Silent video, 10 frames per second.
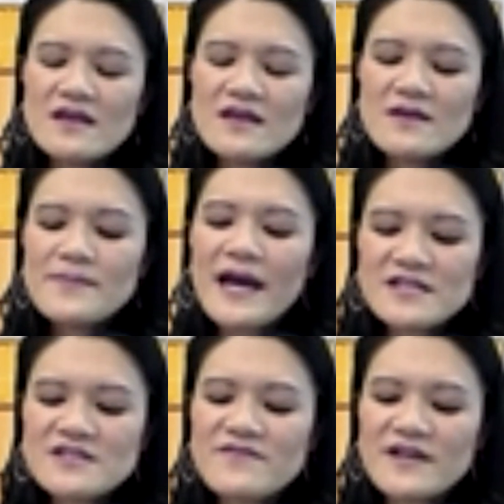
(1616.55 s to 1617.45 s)

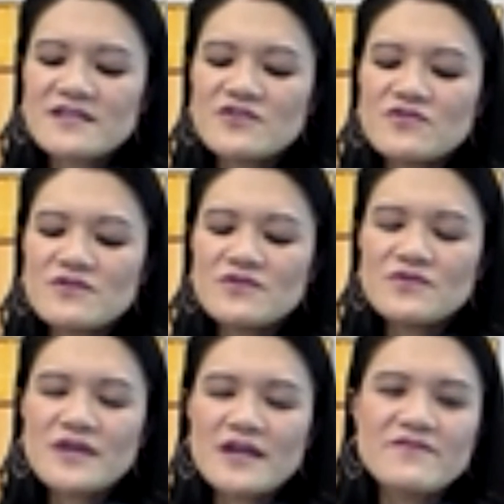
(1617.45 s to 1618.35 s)
impact investing you you
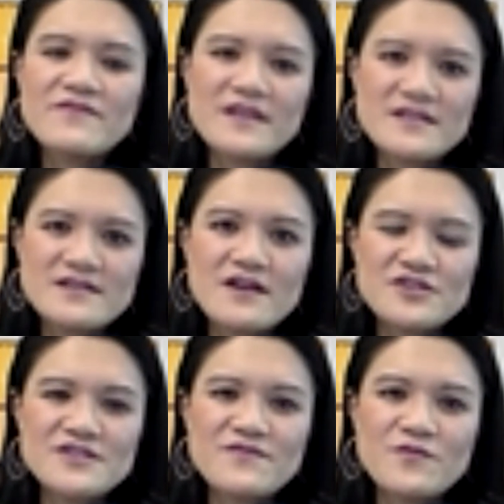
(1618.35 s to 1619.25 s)
can invest not
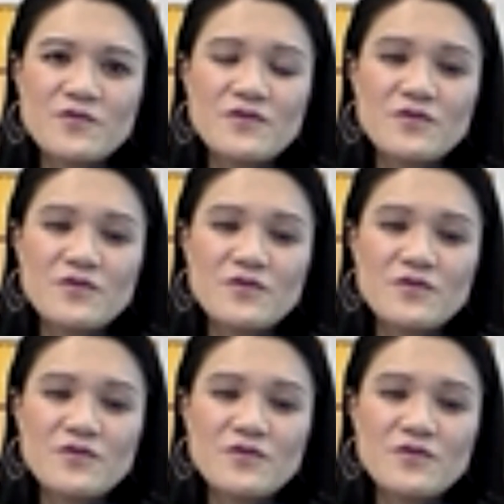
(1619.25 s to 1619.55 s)
just for